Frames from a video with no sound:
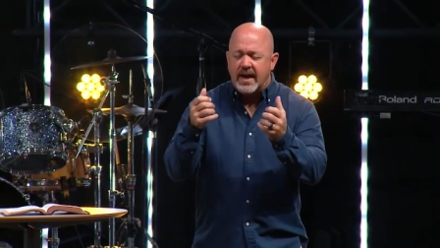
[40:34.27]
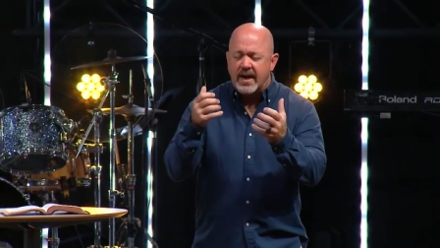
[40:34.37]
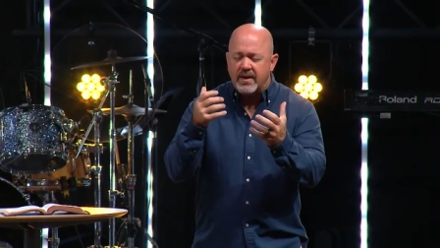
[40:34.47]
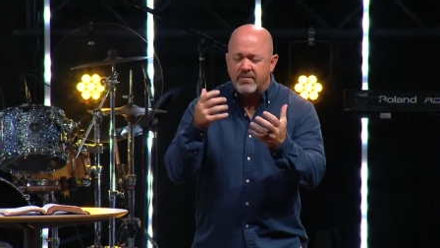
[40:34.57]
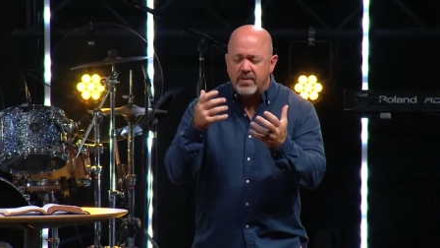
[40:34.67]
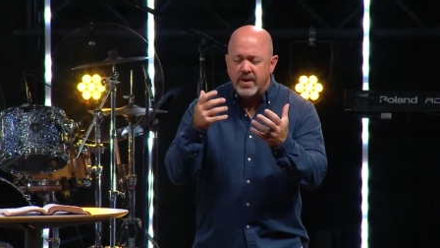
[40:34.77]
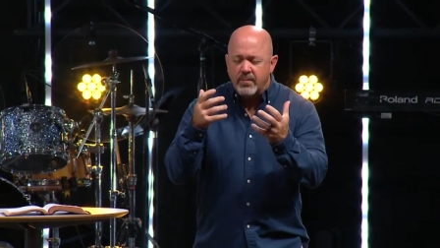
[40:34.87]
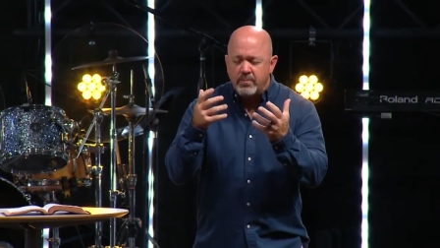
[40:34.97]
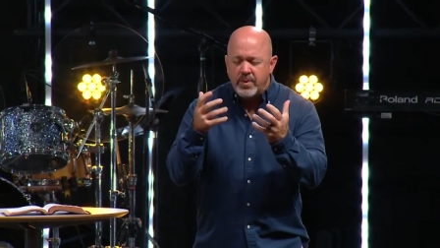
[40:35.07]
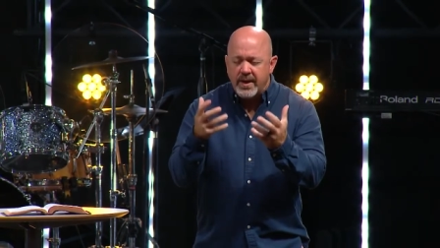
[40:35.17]
of
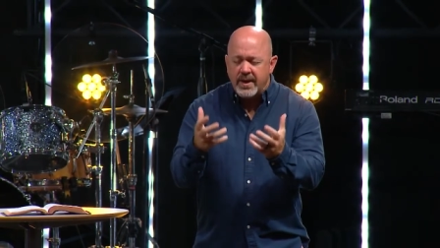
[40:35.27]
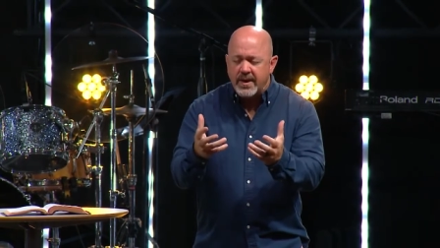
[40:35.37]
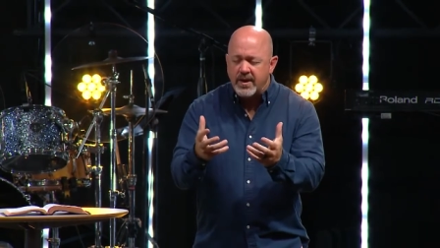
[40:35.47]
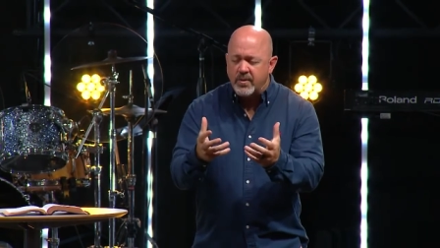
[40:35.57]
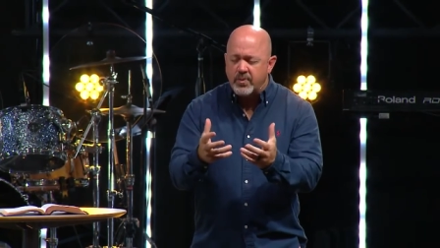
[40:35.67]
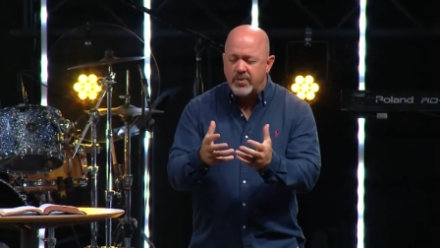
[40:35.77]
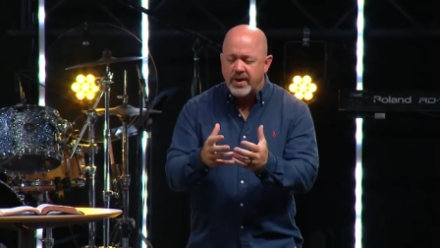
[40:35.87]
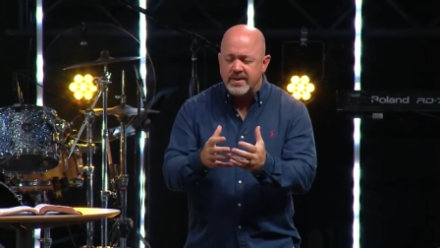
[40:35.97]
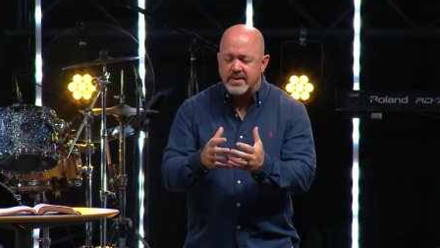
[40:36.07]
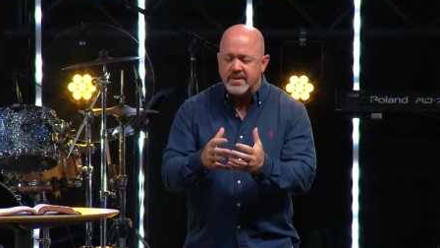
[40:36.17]
being in your
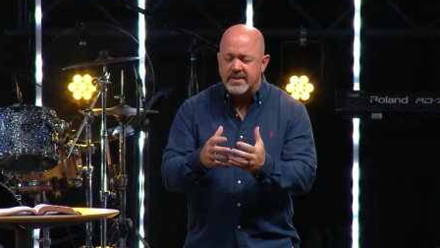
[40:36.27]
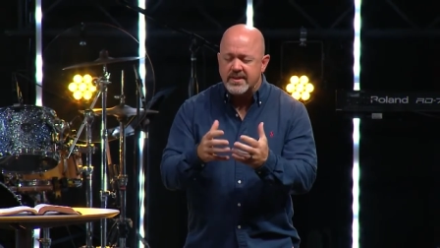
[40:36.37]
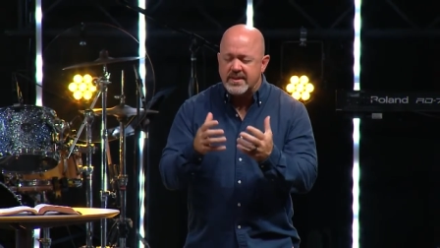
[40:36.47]
presence,